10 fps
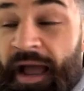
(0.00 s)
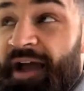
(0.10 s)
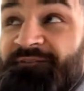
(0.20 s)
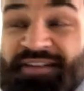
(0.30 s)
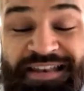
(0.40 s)

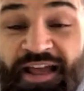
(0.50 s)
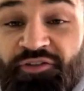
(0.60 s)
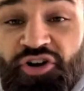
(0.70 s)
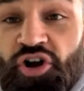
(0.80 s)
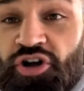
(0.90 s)
I've
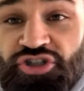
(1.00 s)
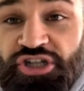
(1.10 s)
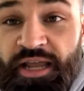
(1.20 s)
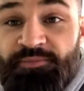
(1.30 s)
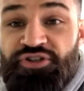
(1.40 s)
never called
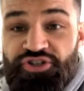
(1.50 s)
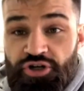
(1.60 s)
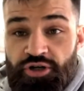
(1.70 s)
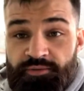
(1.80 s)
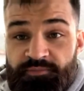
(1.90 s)
James
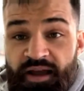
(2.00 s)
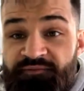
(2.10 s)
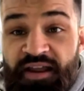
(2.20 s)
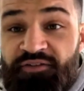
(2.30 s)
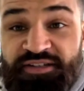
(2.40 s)
sir.
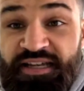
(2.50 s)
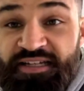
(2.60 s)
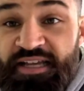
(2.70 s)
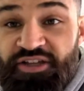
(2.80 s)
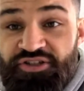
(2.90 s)
I've never
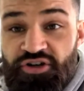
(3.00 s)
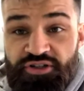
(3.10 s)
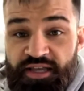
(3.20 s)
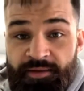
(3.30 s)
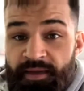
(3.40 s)
said yes, sir,
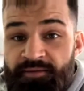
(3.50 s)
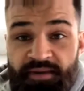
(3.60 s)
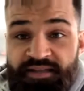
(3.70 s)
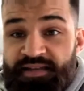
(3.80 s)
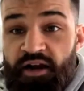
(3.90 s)
to him in
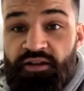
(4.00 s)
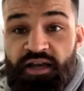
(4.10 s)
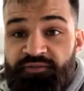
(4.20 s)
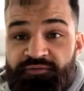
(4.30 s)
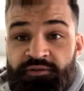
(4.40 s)
my entire
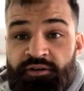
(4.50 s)
life.